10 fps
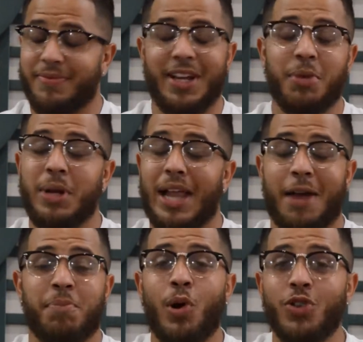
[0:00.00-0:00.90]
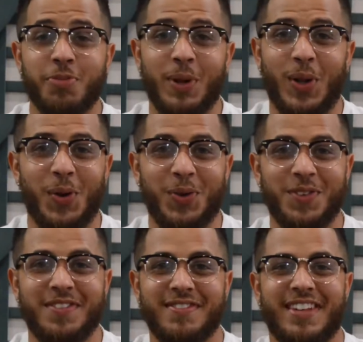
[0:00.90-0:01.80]
it'll be like Post
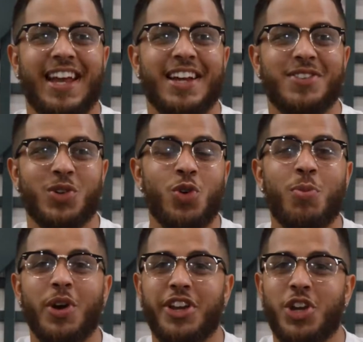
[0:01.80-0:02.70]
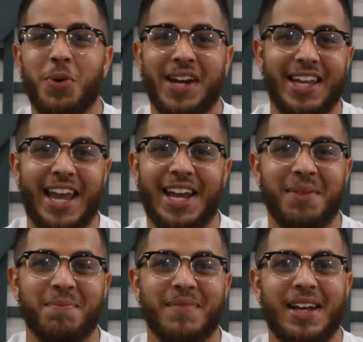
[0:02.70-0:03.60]
Malone and Schoolboy Q in The
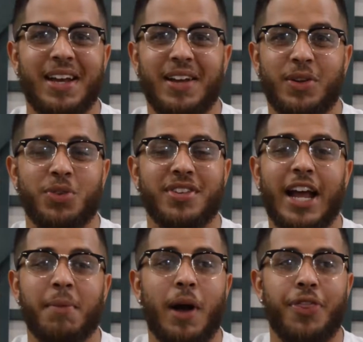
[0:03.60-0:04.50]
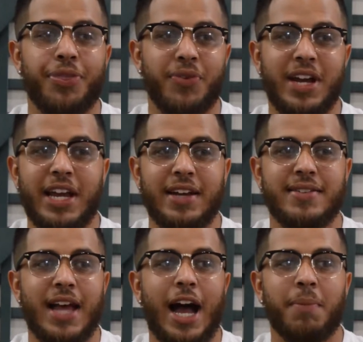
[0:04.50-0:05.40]
Game. Okay. Those are like my 3
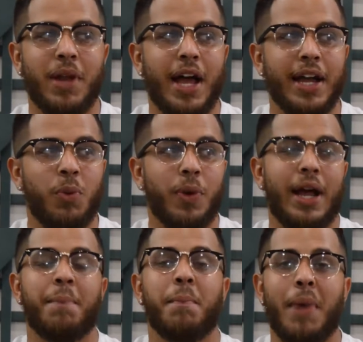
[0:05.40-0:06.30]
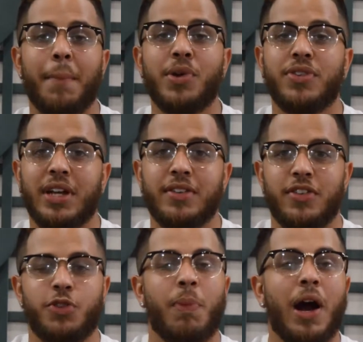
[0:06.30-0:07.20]
top, like, where my music is
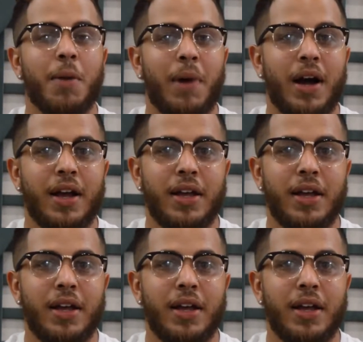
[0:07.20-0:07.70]
inspired by.